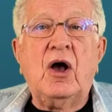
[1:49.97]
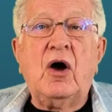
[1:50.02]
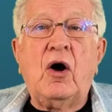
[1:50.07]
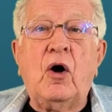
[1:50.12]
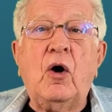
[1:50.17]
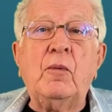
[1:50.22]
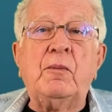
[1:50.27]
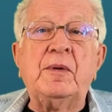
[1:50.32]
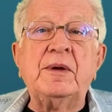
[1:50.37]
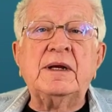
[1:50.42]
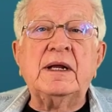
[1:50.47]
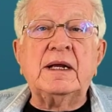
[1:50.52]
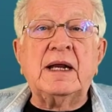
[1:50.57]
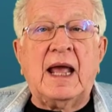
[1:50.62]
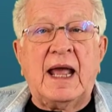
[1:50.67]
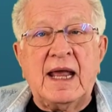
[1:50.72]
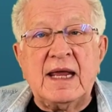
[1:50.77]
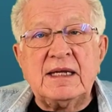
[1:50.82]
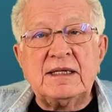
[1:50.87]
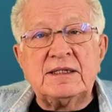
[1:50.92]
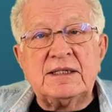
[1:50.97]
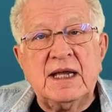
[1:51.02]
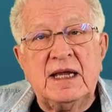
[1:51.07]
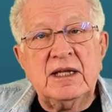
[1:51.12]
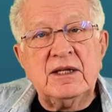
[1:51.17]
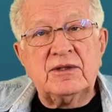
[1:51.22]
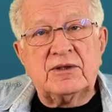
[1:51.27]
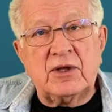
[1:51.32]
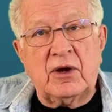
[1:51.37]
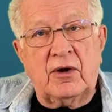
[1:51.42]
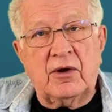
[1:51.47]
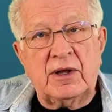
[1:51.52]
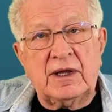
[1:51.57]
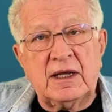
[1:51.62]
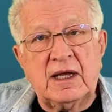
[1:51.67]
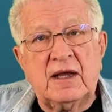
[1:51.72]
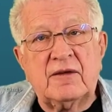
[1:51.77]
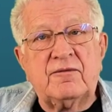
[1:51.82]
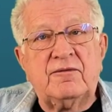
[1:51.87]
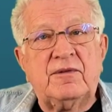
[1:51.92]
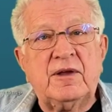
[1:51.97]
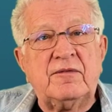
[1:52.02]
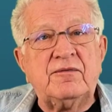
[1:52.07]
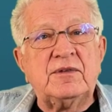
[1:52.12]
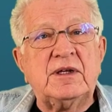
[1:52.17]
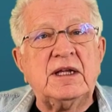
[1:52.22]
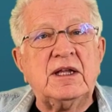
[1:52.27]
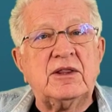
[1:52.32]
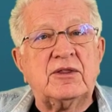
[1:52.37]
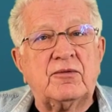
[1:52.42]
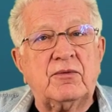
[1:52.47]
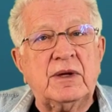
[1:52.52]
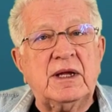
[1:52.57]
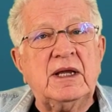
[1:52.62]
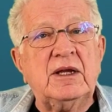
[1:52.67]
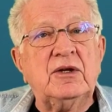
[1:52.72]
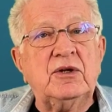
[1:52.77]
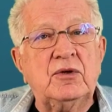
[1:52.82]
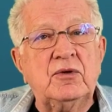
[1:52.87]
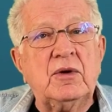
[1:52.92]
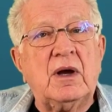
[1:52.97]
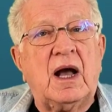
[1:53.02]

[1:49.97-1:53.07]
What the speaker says: opened in 1830 at 53 New